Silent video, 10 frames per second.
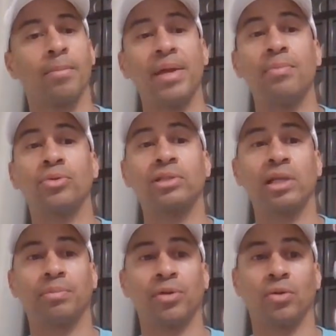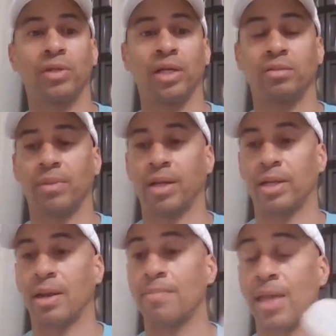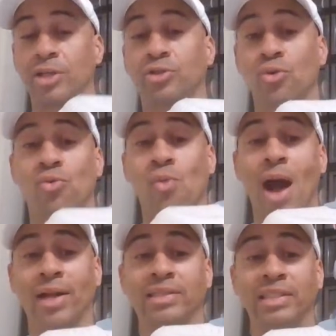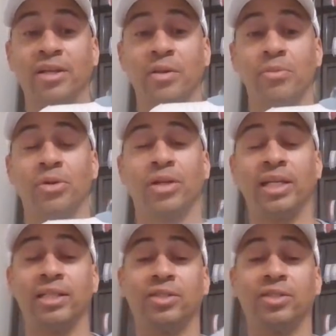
people slipping on these, man, and I'm not sure why this nigga community